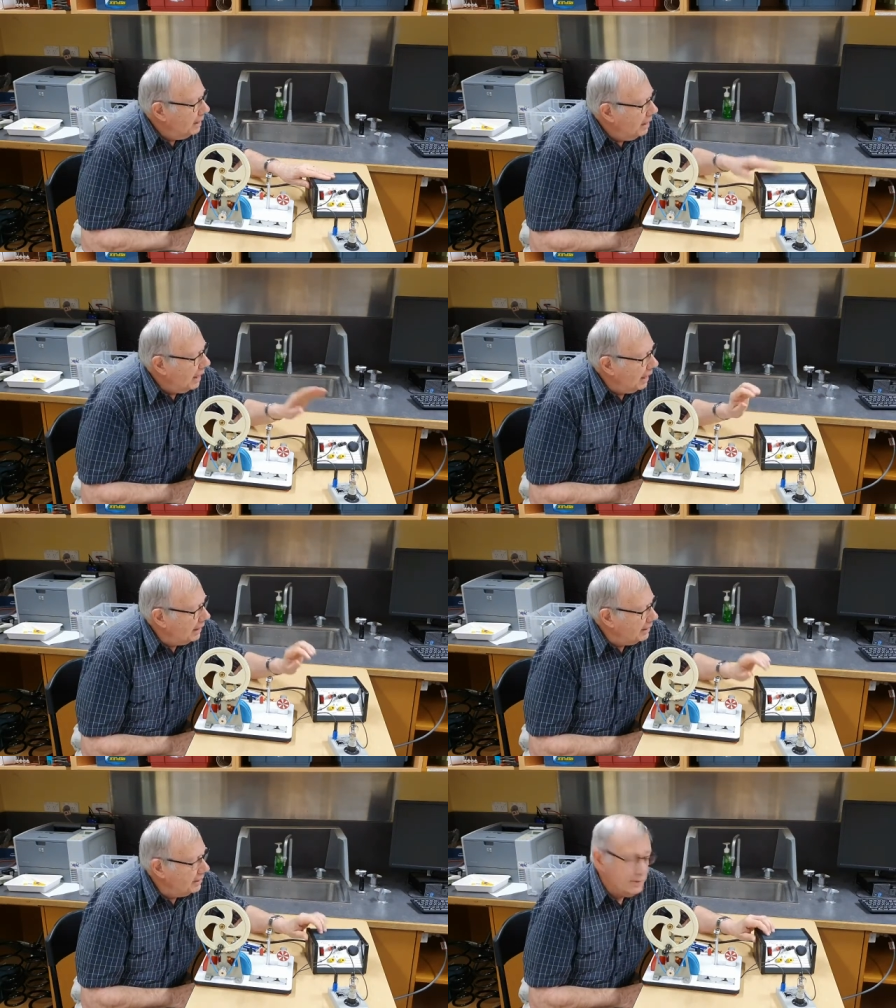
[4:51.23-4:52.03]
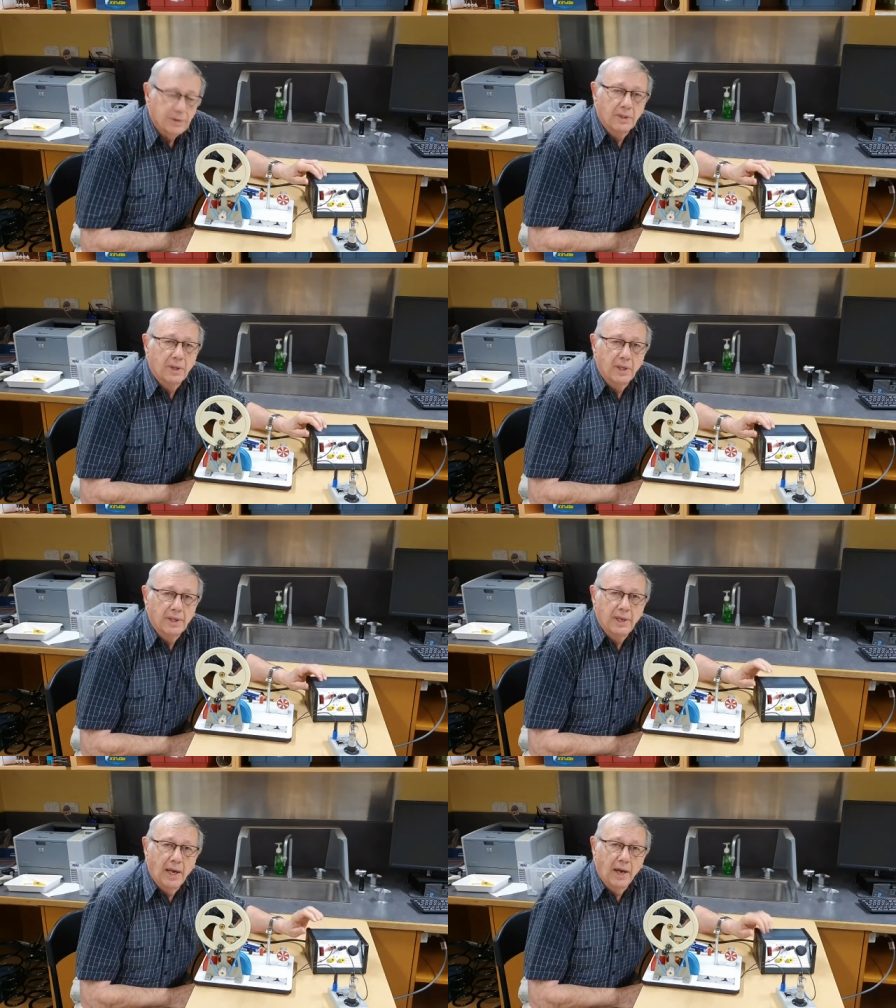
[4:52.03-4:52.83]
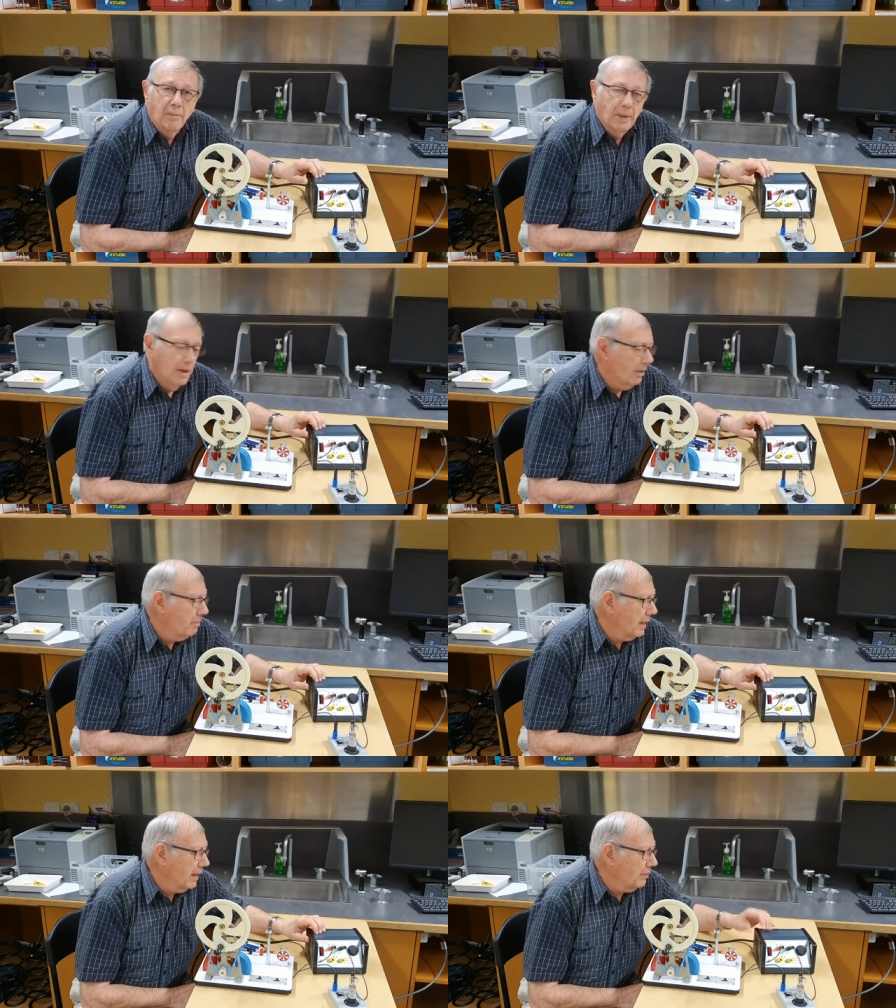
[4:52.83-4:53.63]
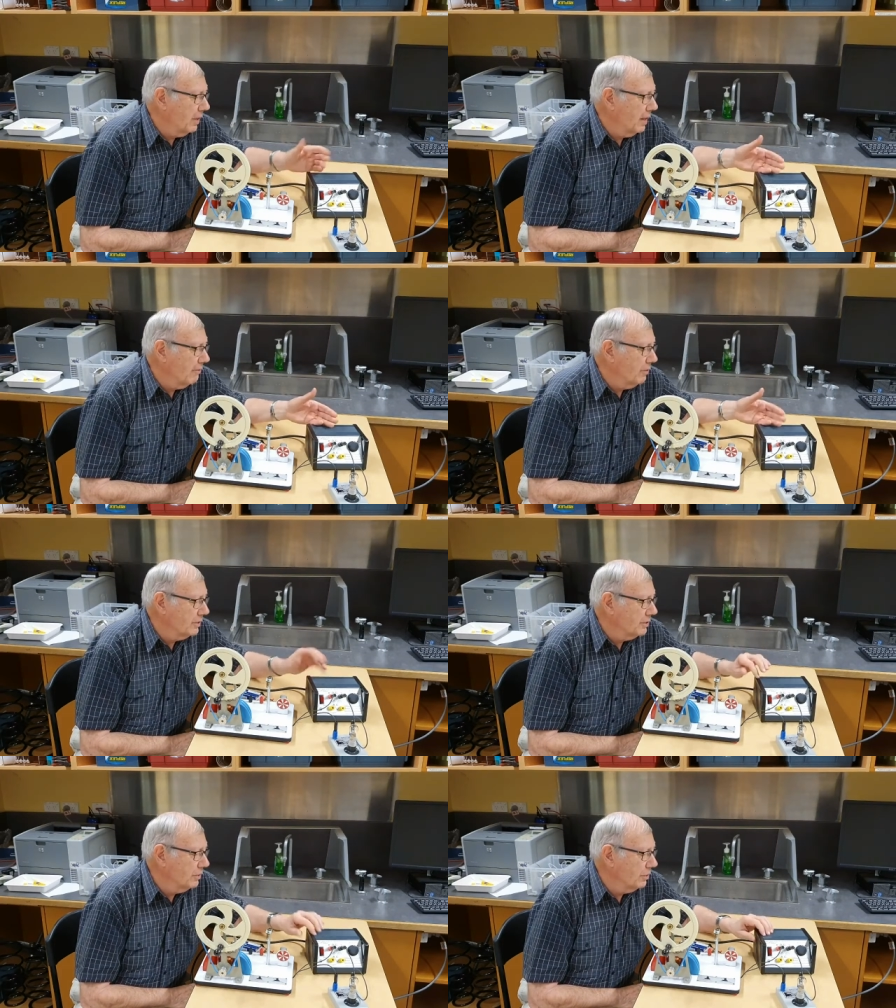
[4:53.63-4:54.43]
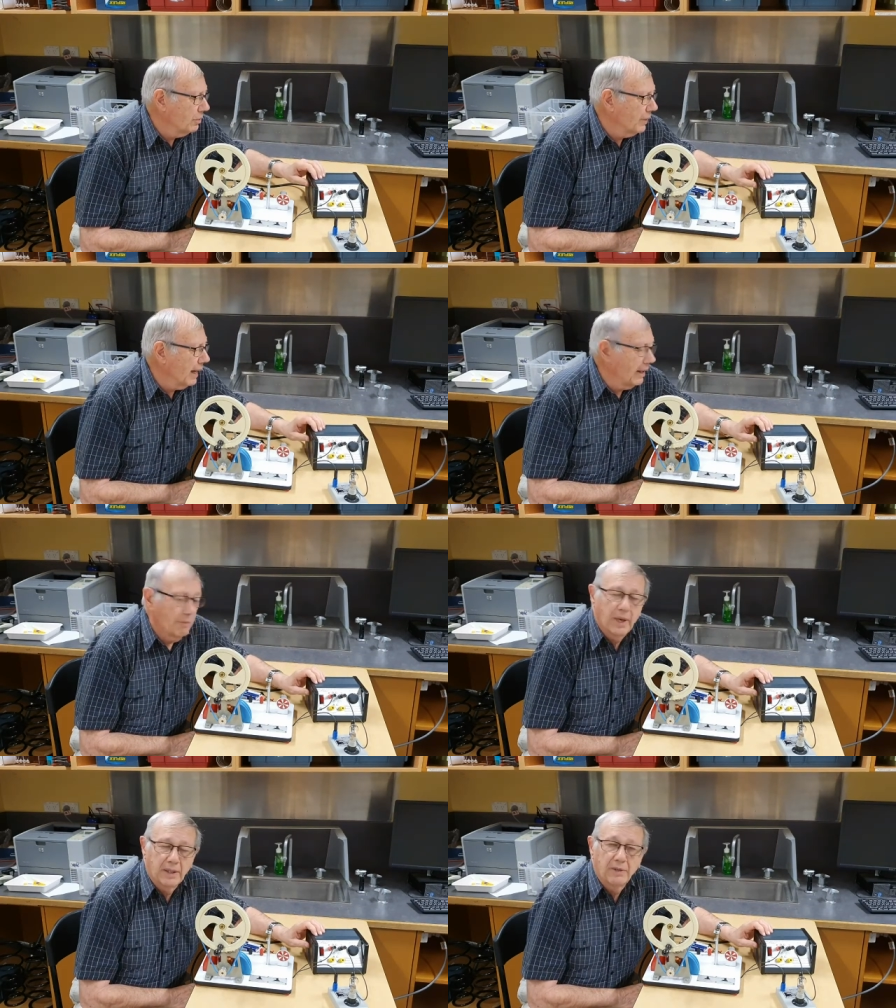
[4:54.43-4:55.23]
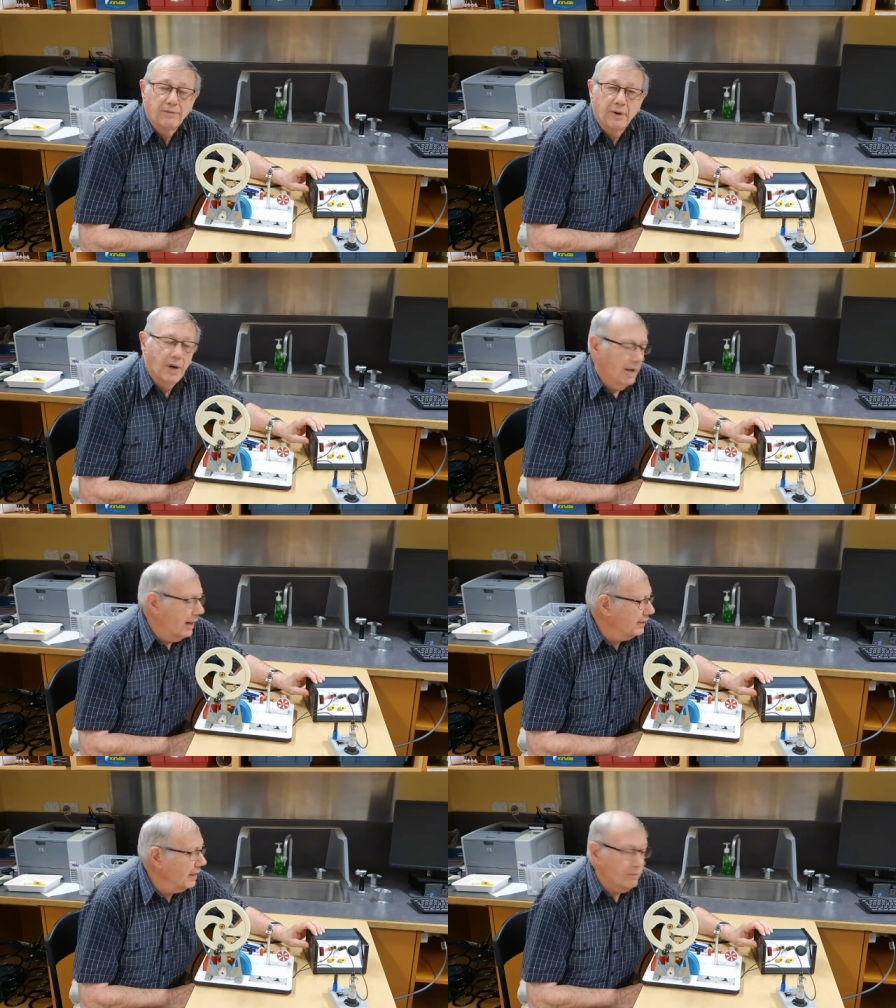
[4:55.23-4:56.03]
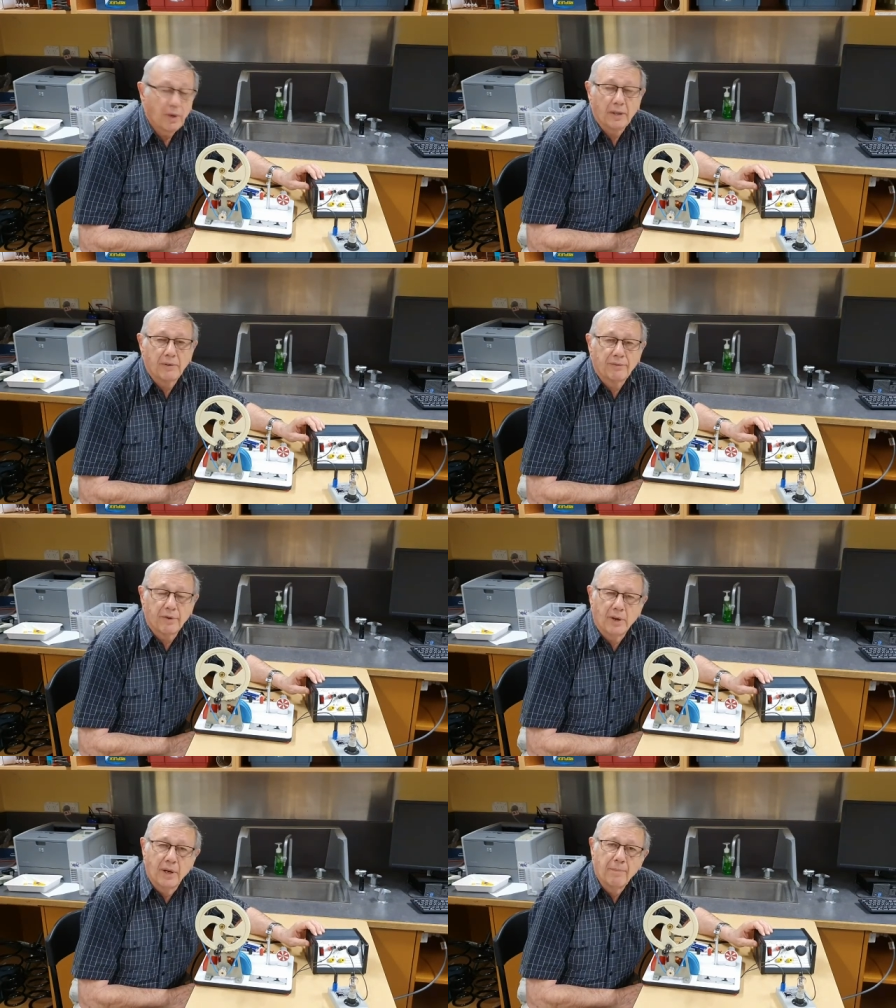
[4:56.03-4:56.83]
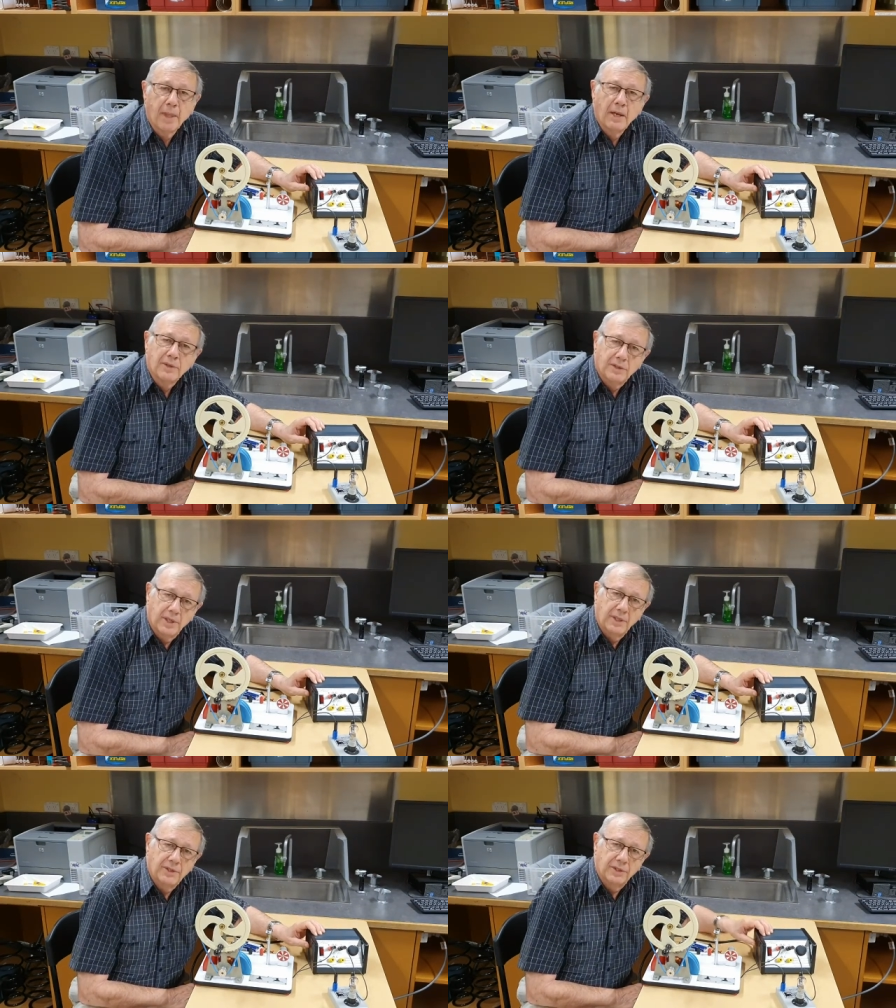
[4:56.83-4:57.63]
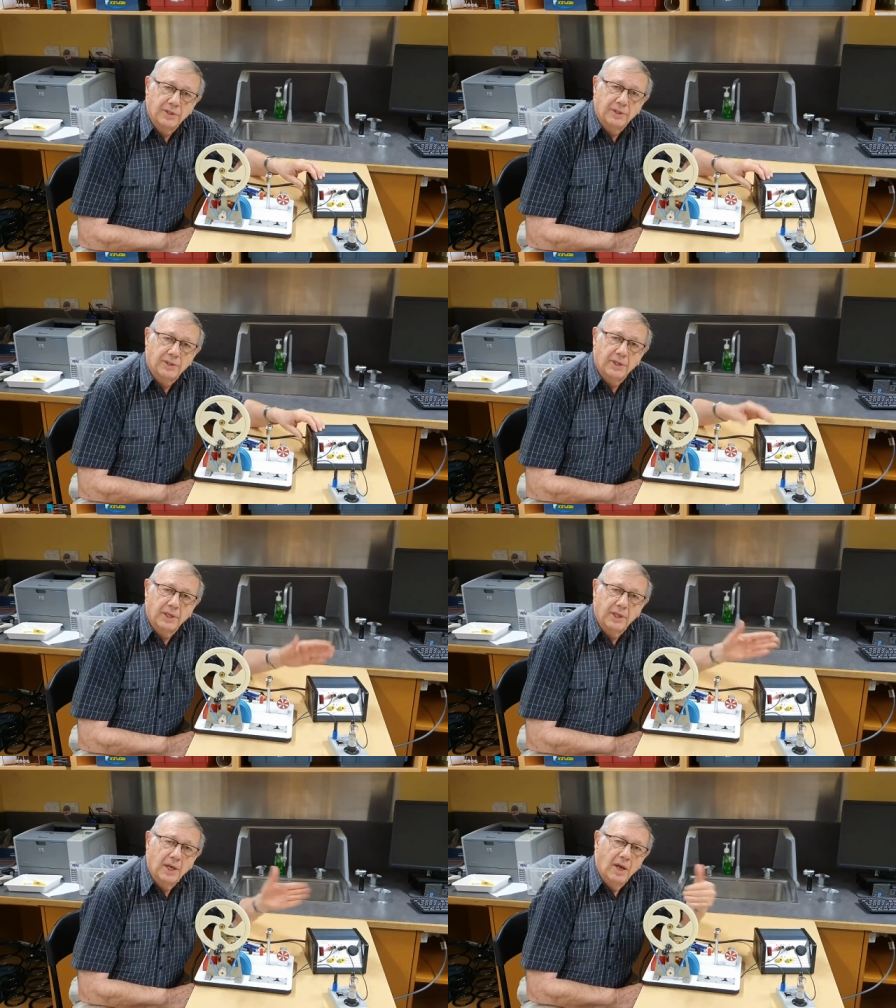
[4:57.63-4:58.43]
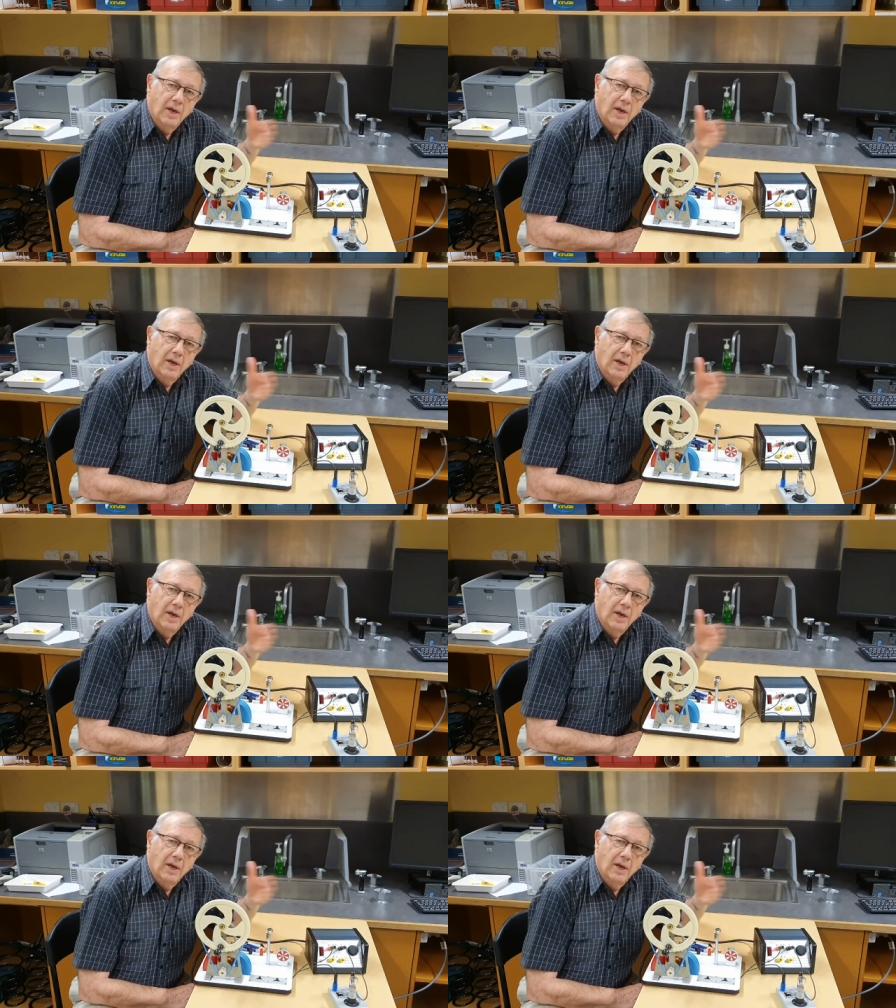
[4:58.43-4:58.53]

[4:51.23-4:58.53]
and inside our power pack we have what's called a rectifier, and that rectifier changes the